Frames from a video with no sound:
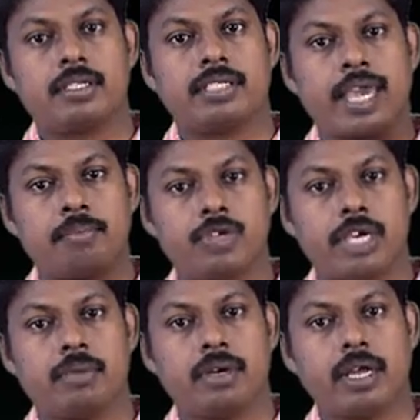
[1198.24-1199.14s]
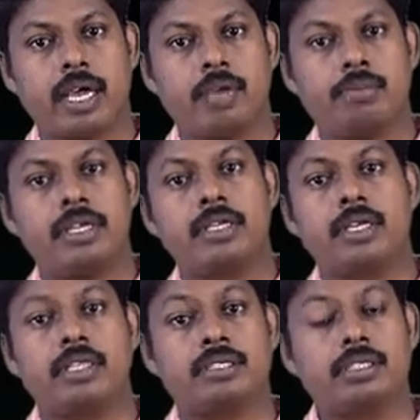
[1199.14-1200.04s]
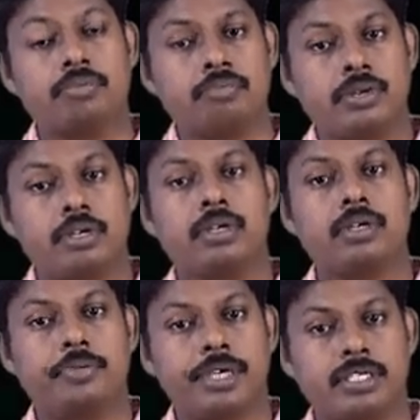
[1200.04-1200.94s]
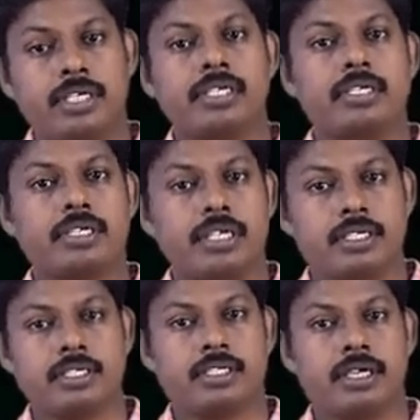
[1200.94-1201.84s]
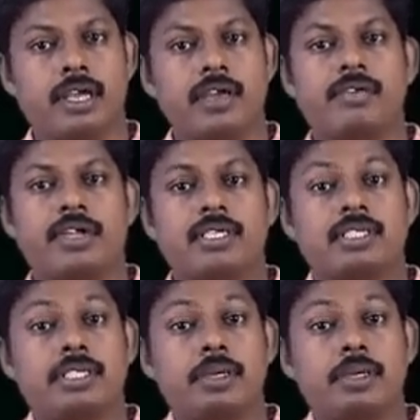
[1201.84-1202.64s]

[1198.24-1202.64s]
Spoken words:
timetable, I mean the simple present tense. Whereas